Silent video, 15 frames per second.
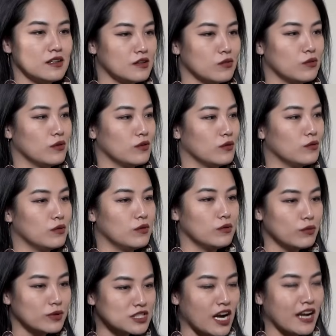
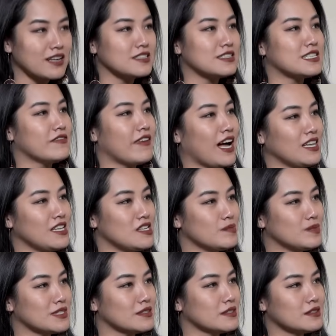When China is
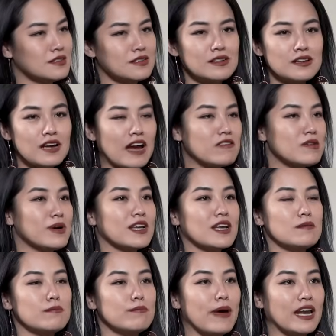developed, everybody
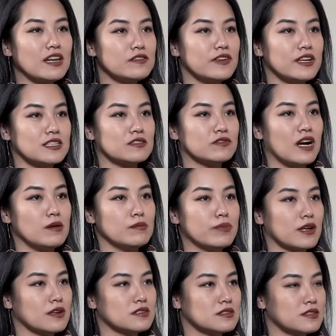can benefit from,
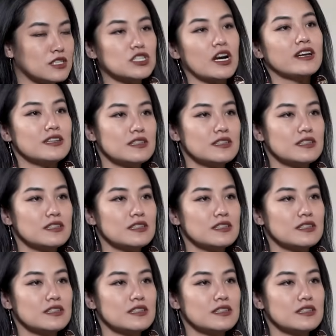because China